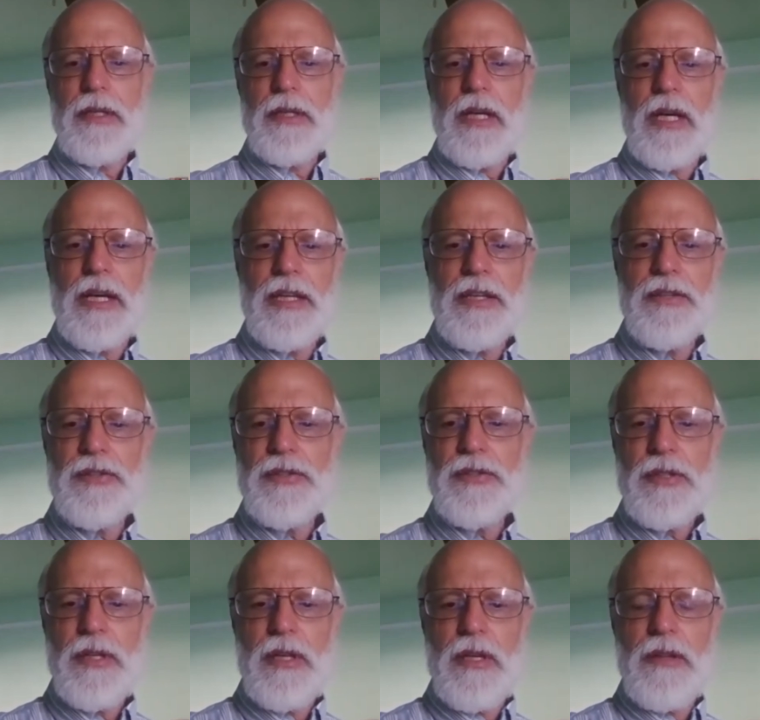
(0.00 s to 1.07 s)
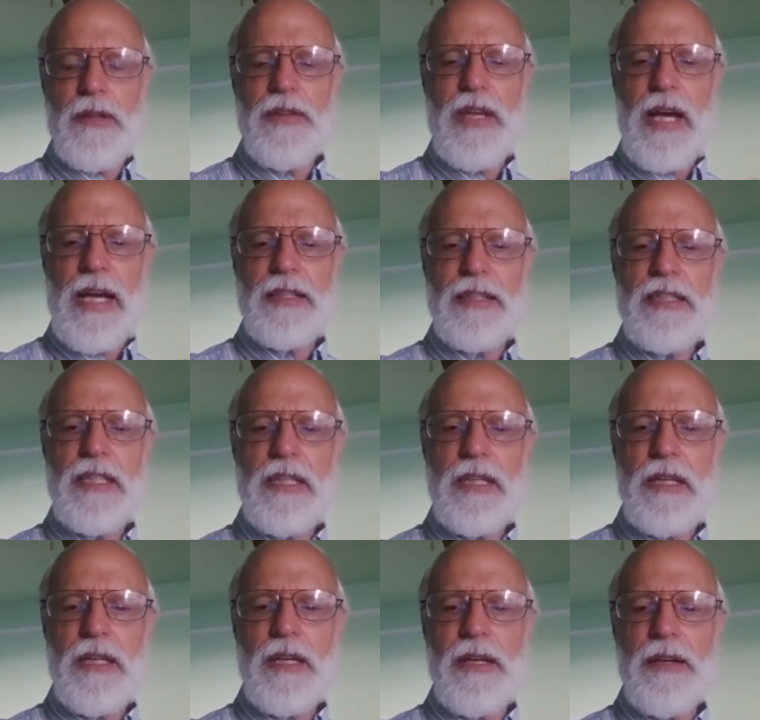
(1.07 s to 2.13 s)
is the
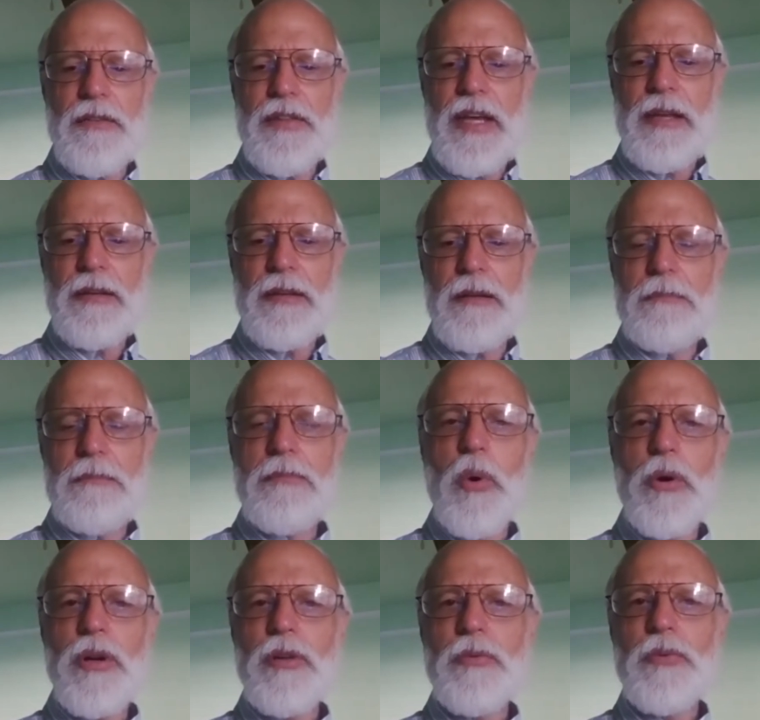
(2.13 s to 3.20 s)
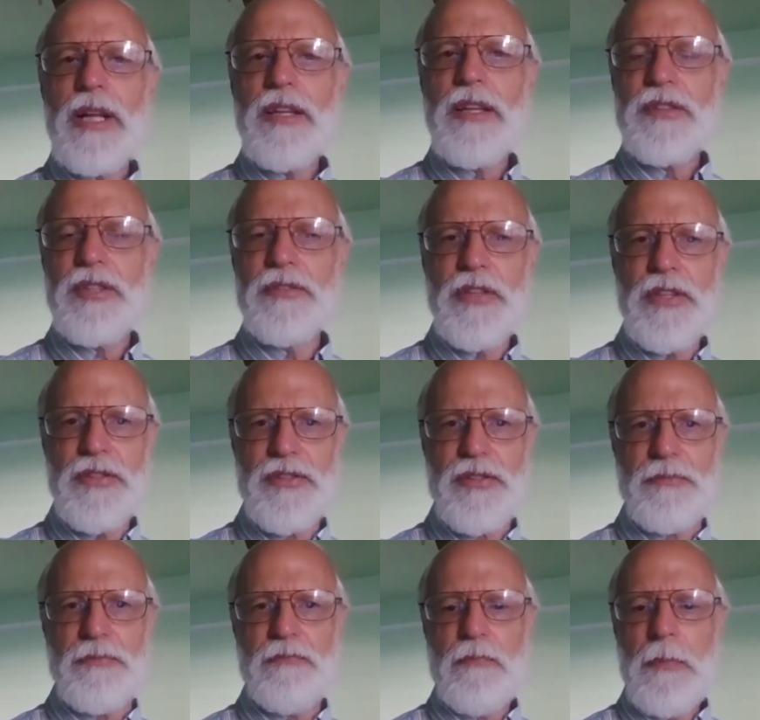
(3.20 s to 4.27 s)
idea that moral
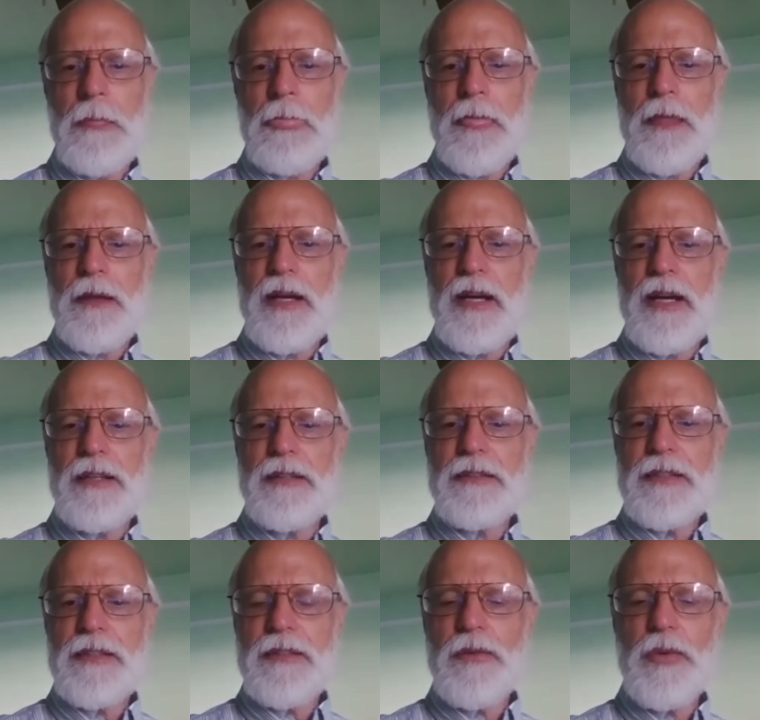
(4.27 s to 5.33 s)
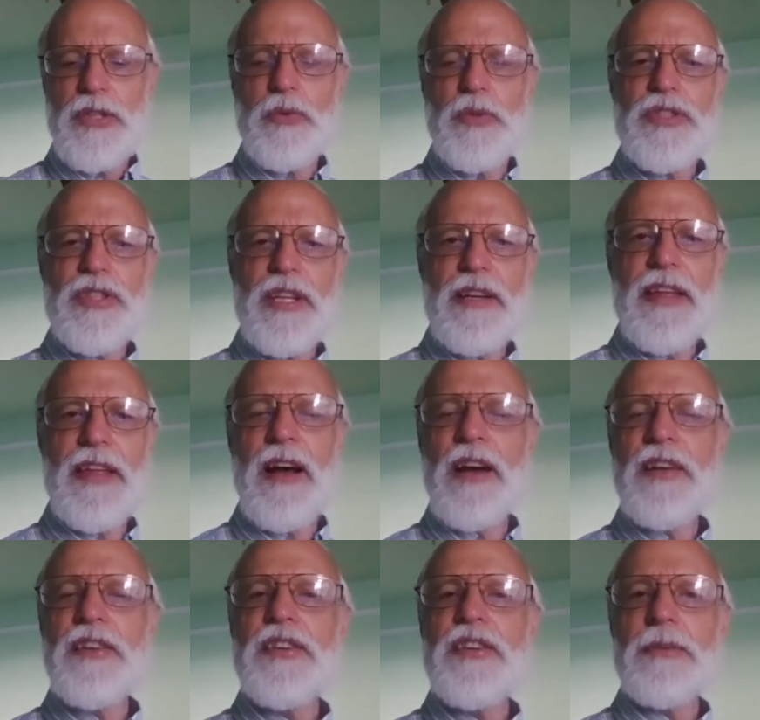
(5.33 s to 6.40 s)
relativism, which was going to then
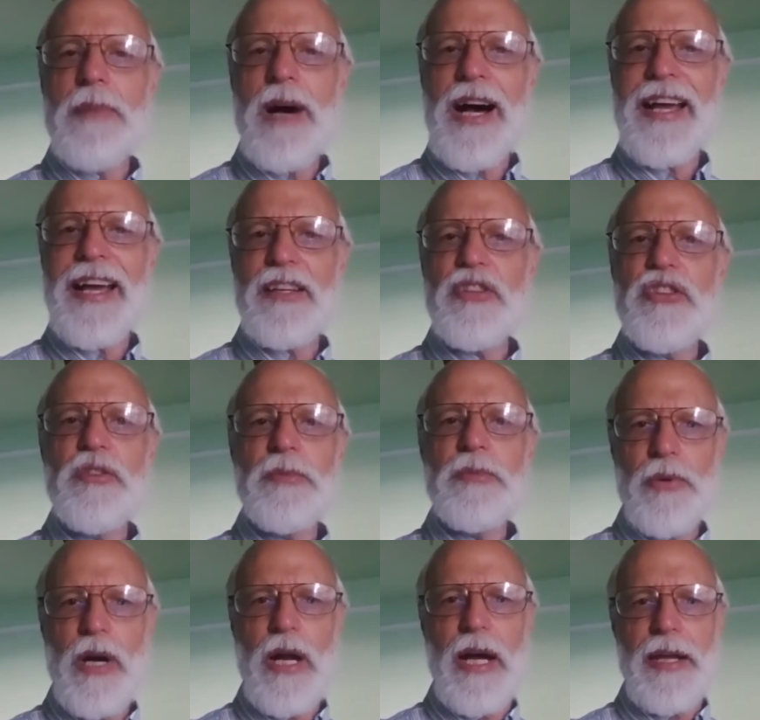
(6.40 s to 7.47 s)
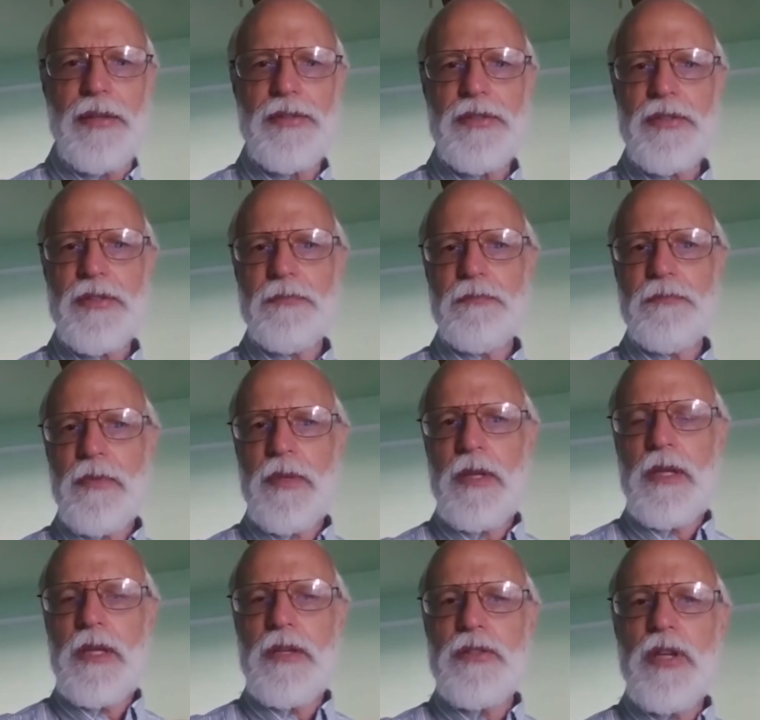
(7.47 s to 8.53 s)
undermine human rights.
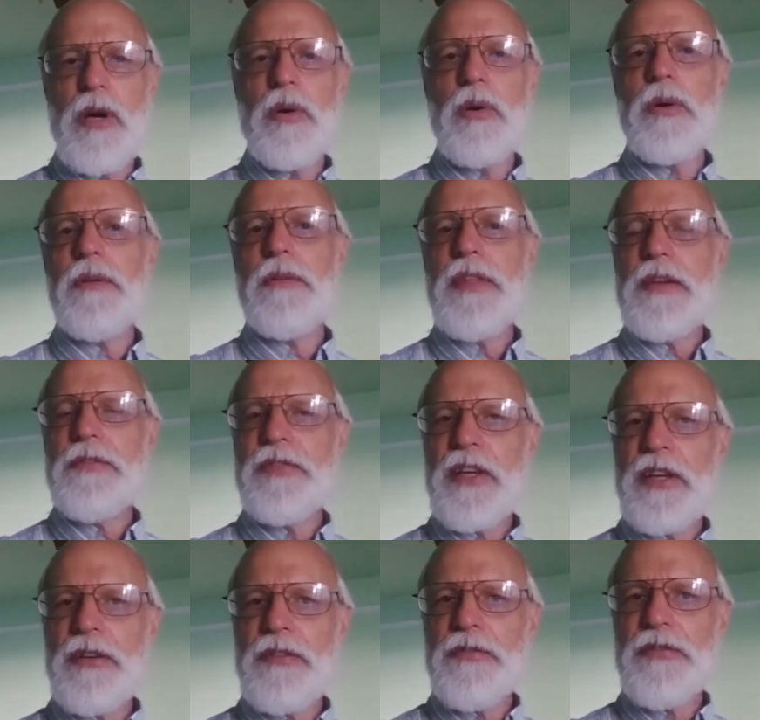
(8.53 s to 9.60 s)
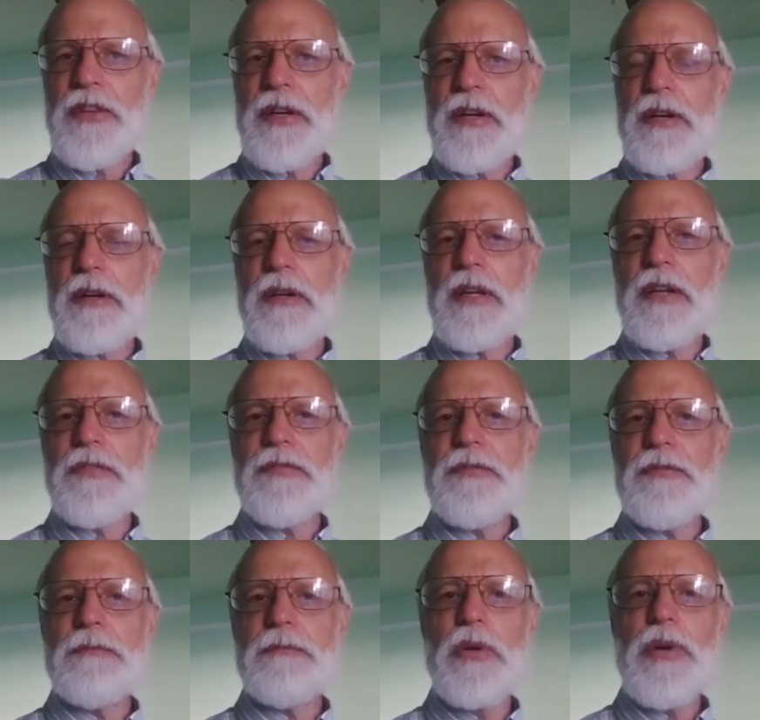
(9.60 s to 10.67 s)
So they figured if
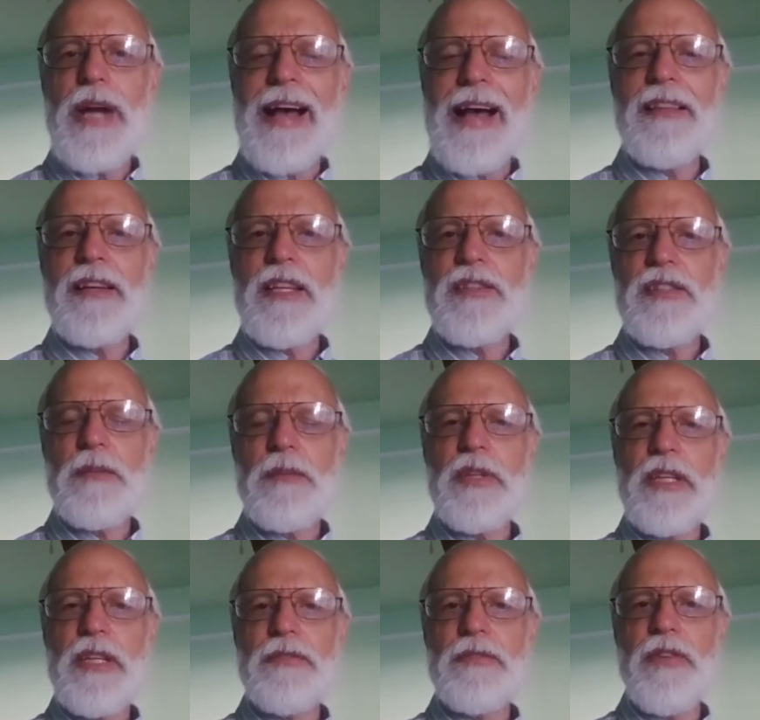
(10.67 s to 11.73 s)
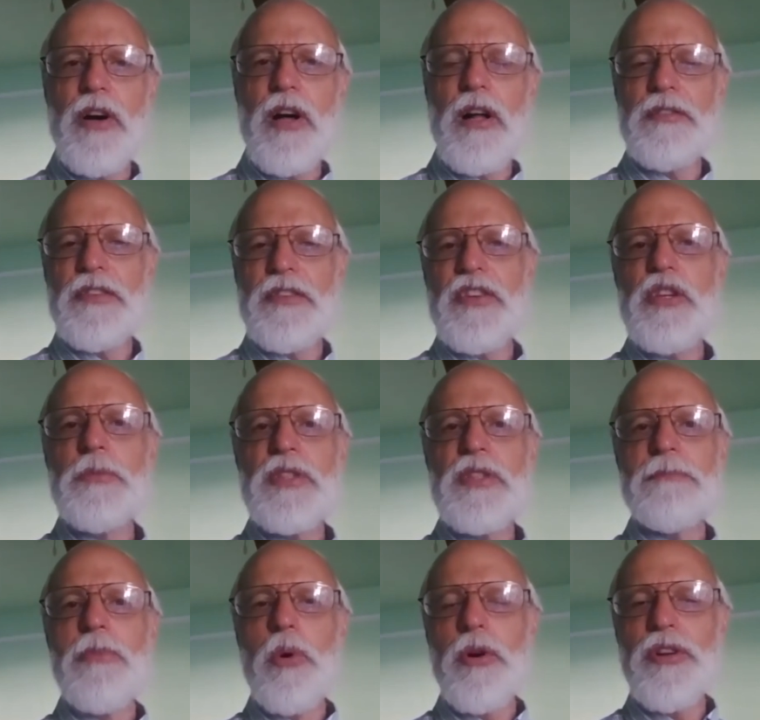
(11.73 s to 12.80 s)
morality simply evolved, if humans'
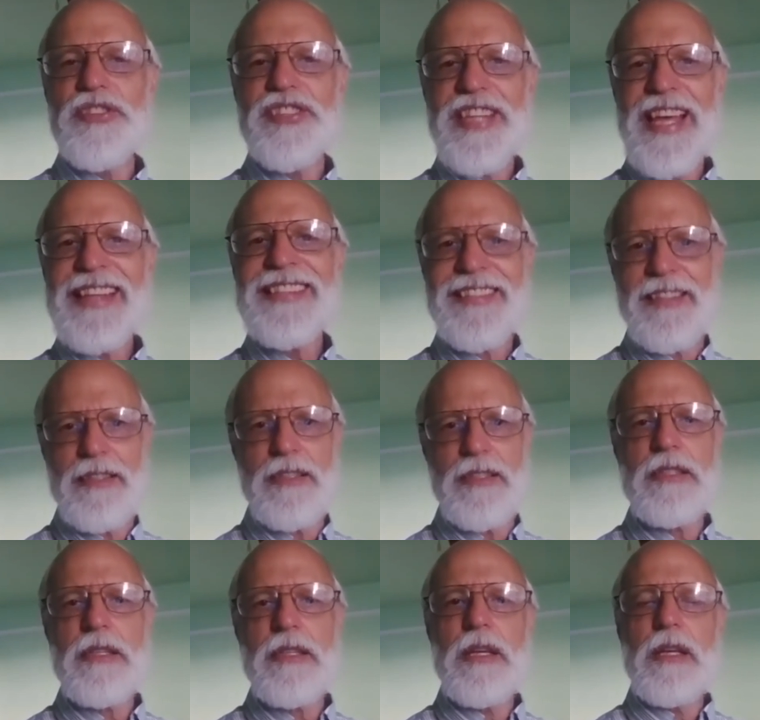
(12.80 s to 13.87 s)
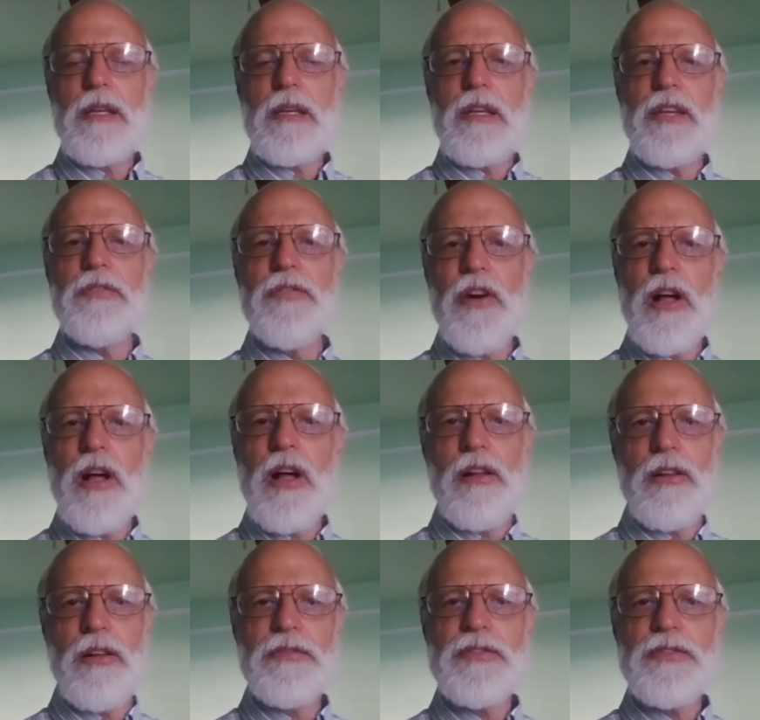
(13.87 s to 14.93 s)
moral senses
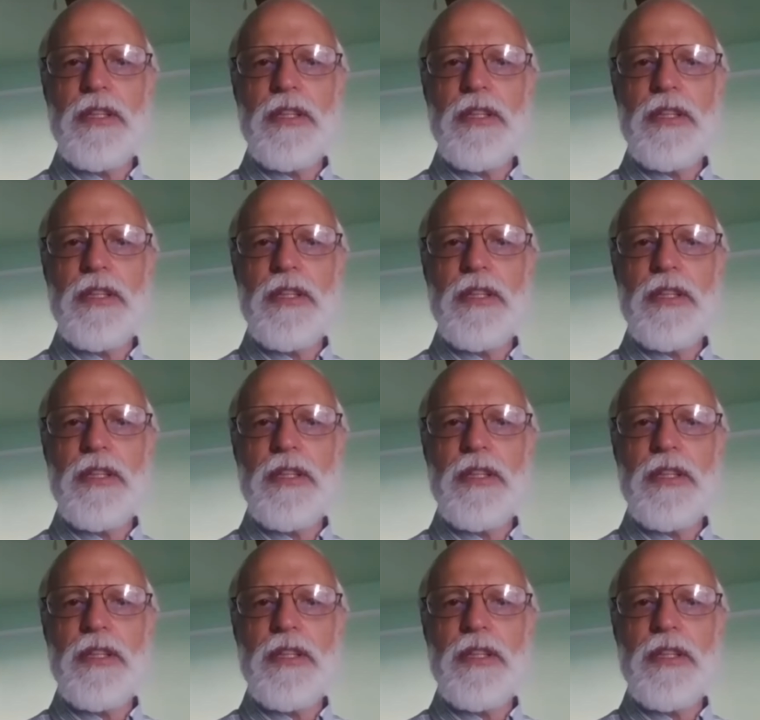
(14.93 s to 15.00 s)
evolved,